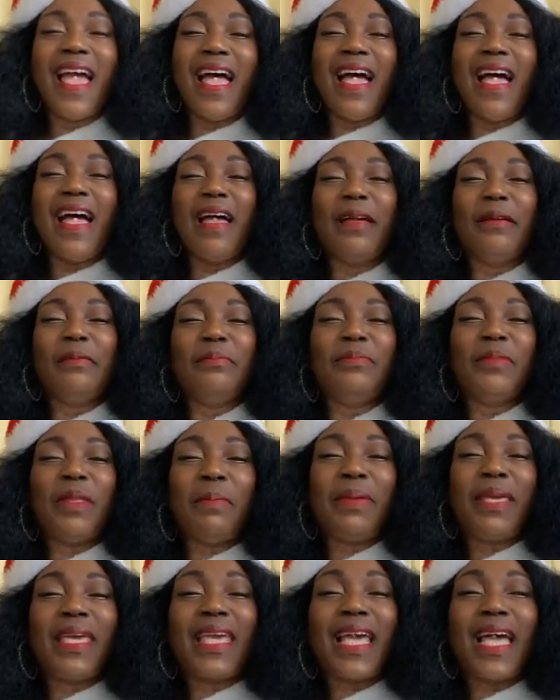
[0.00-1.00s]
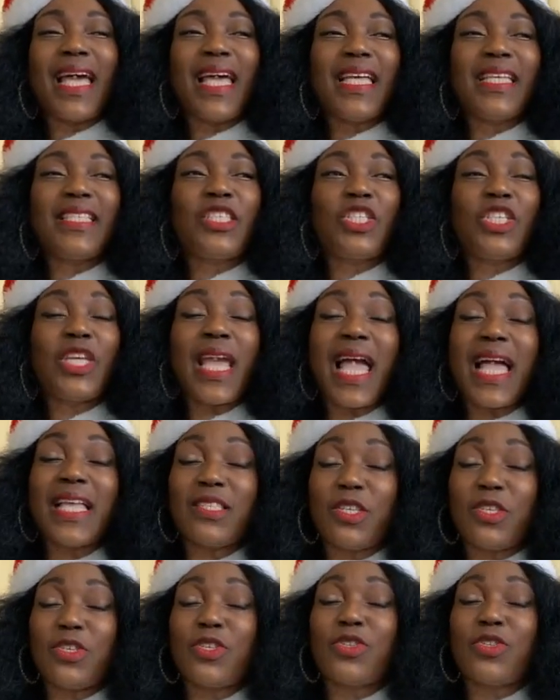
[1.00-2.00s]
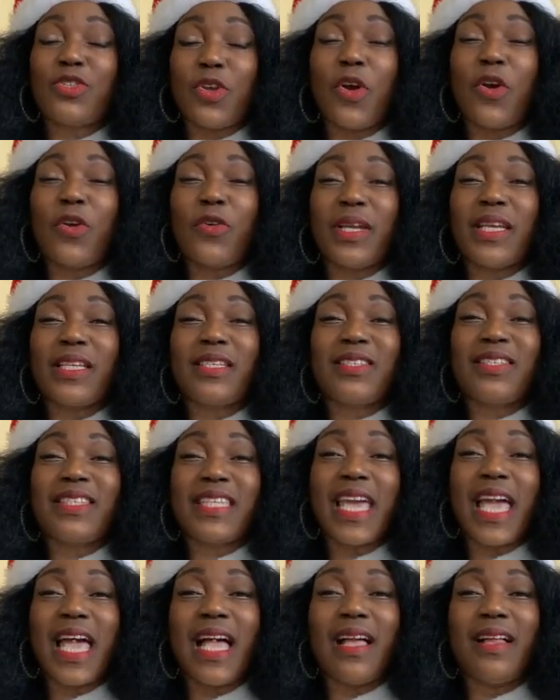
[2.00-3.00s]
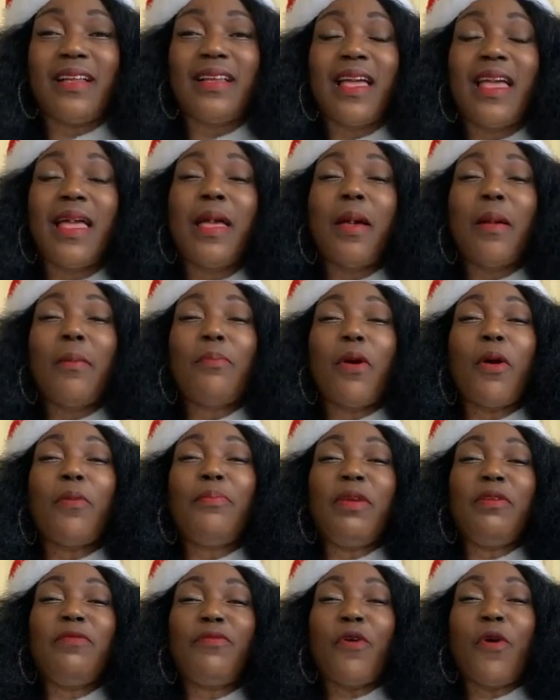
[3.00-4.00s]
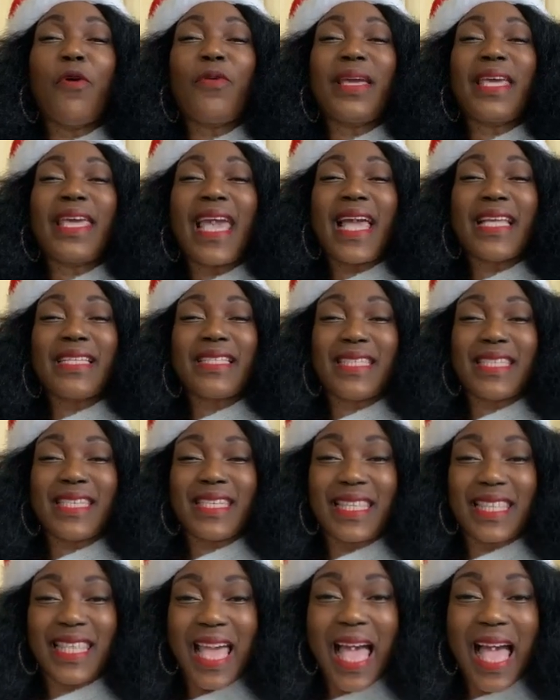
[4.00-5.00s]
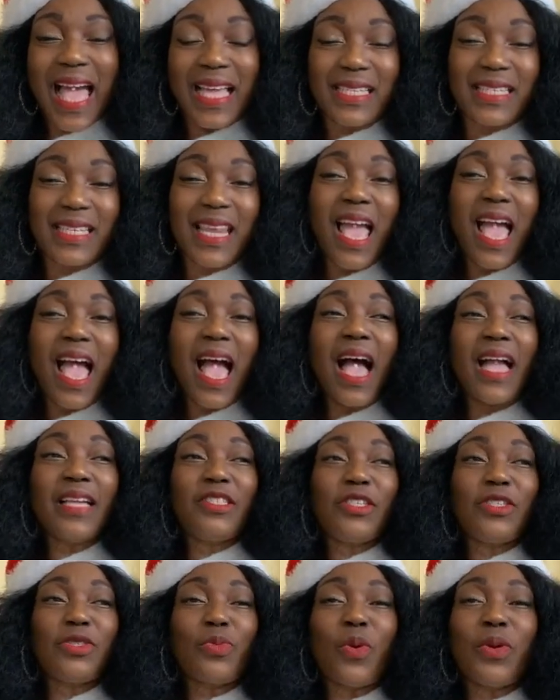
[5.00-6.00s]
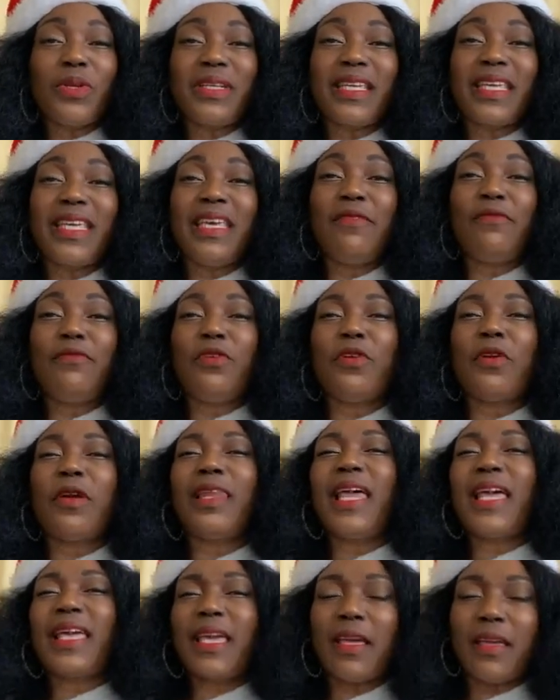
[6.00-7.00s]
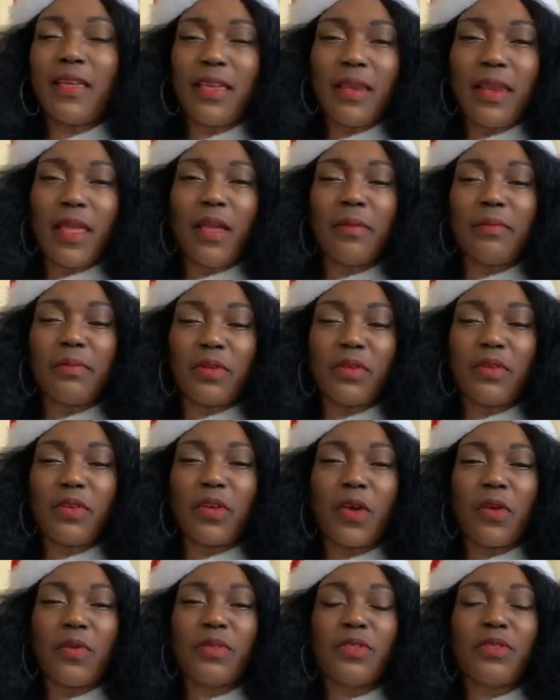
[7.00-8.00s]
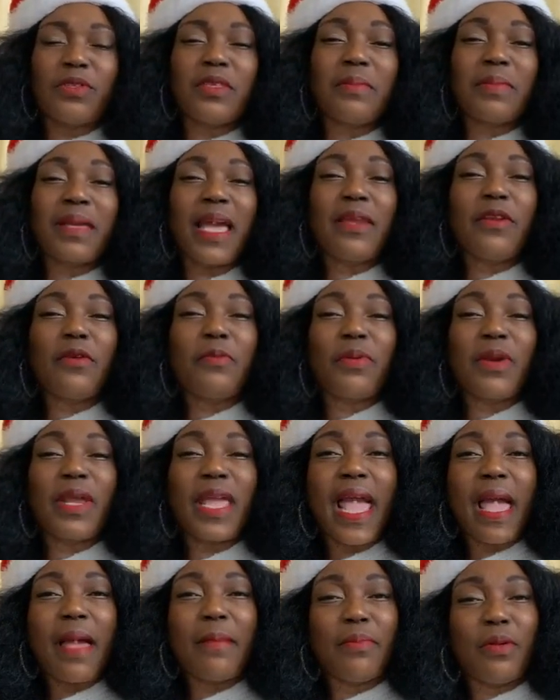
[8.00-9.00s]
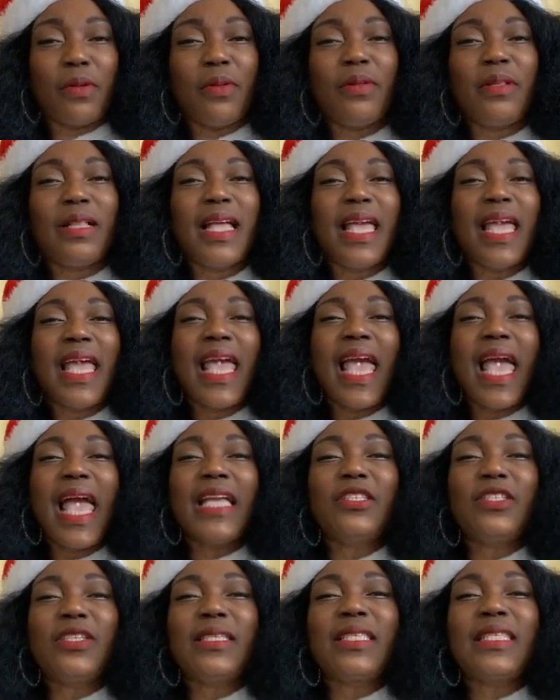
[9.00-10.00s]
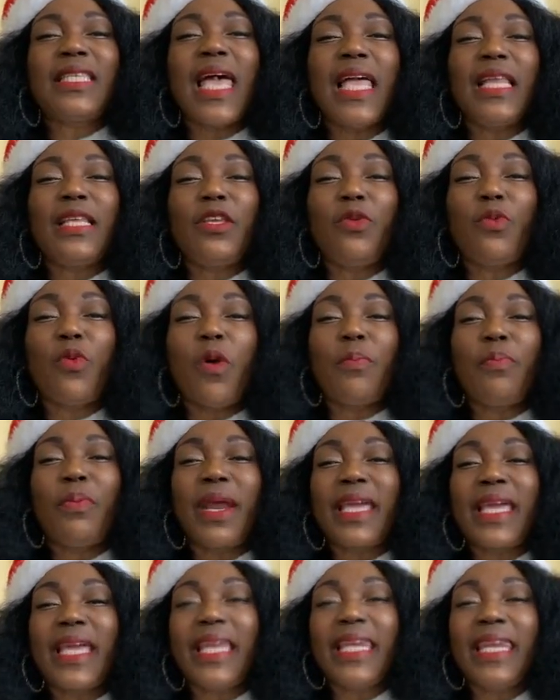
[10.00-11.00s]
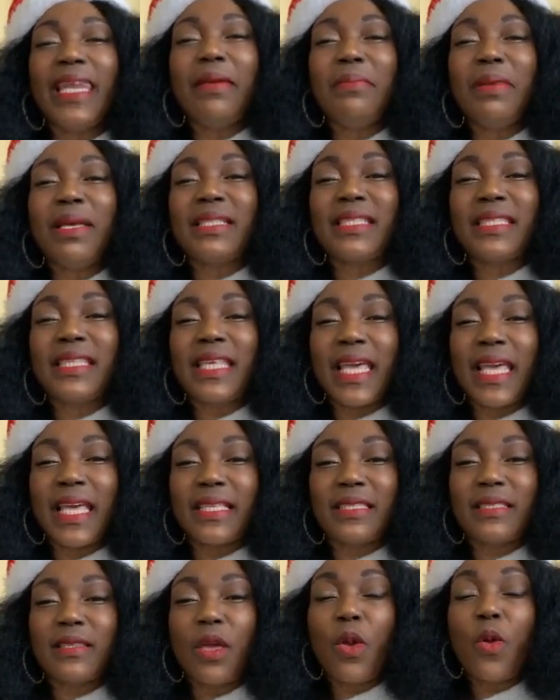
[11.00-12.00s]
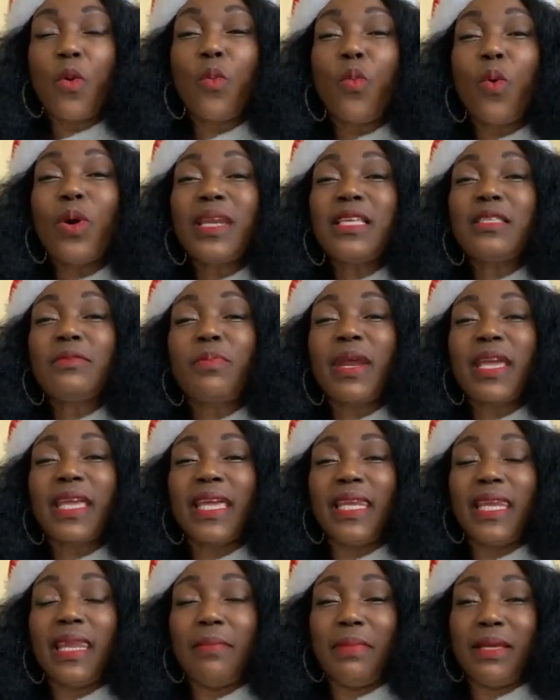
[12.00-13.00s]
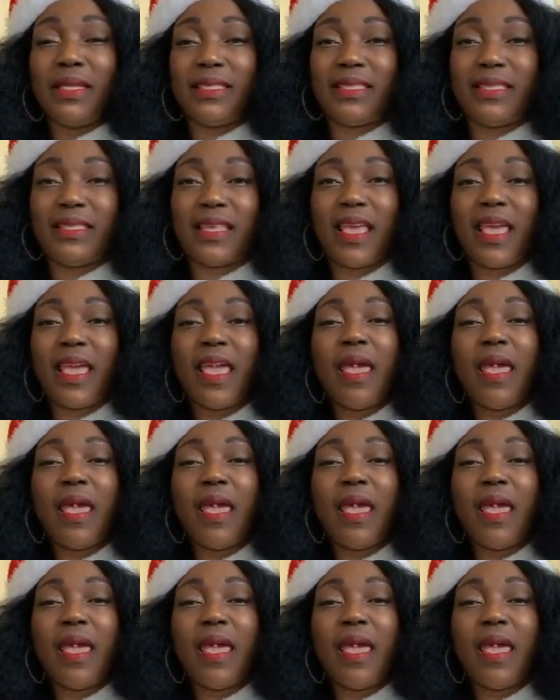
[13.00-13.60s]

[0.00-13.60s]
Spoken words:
because she has a story to tell. But before we get to that, I just want to give you, like, you know, I'm going to go into some kind of preamble and just tell you what Breaking Limits is. What is Breaking Limits?